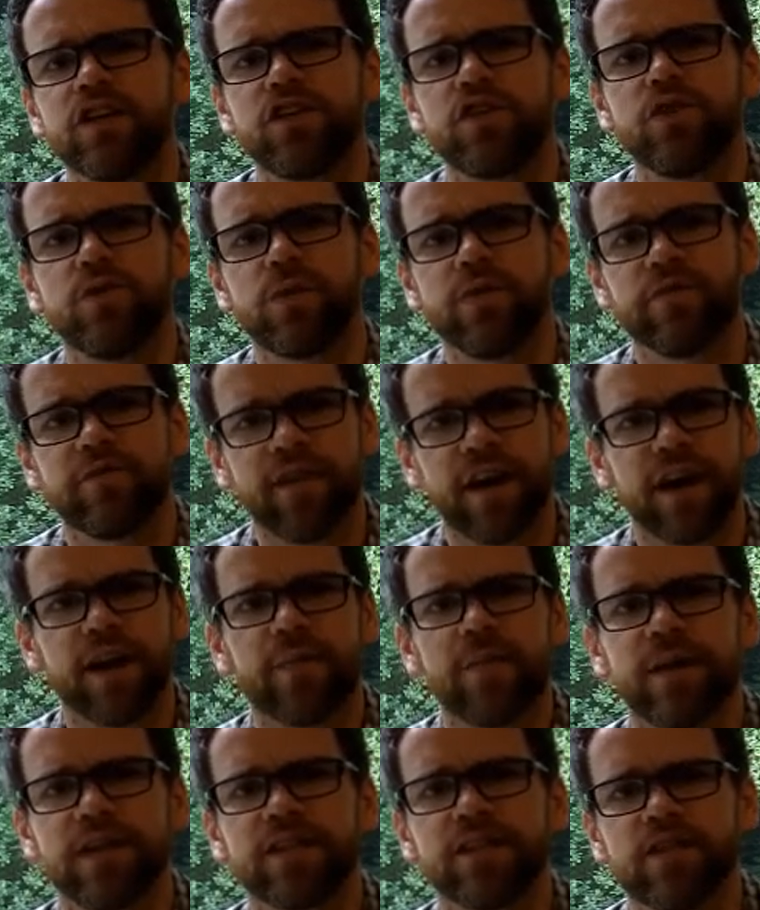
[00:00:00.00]
to
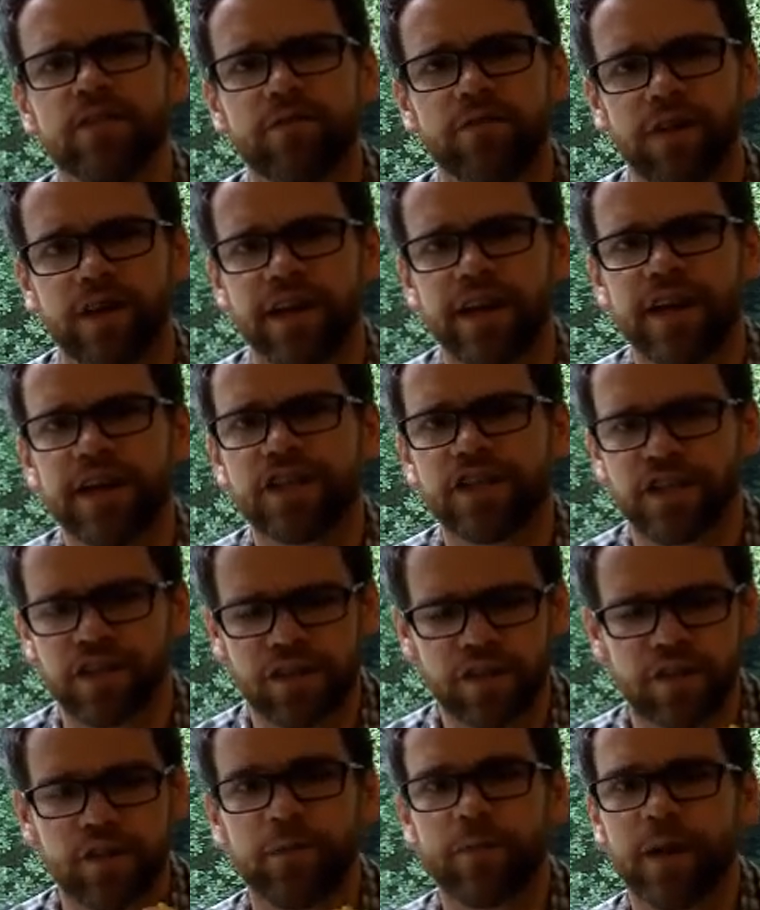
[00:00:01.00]
environmental variation.
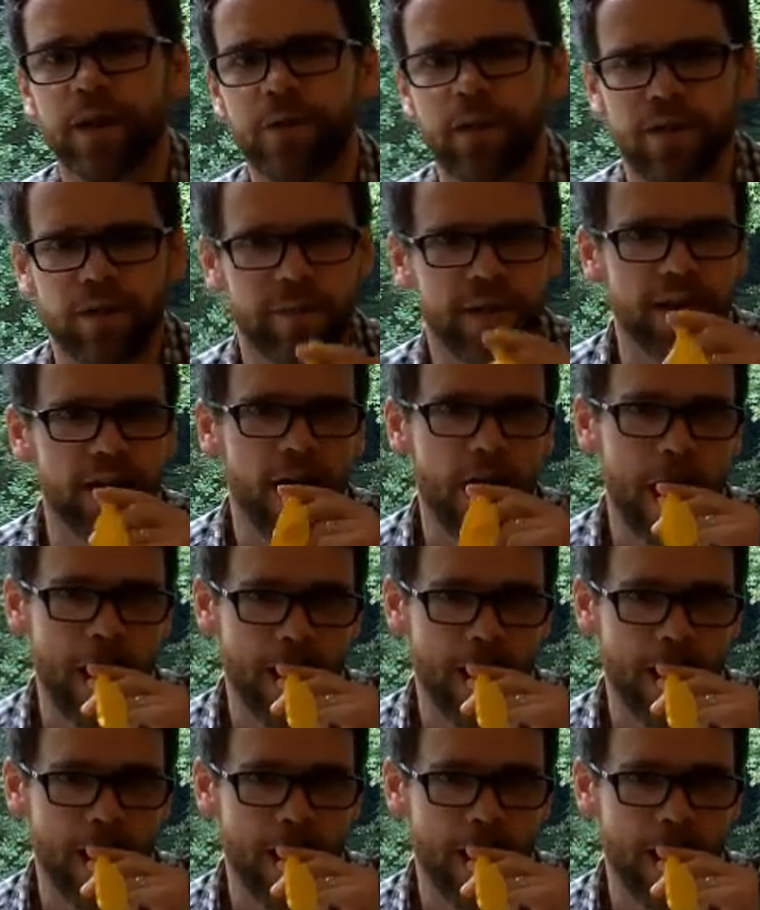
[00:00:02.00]
So bear with me.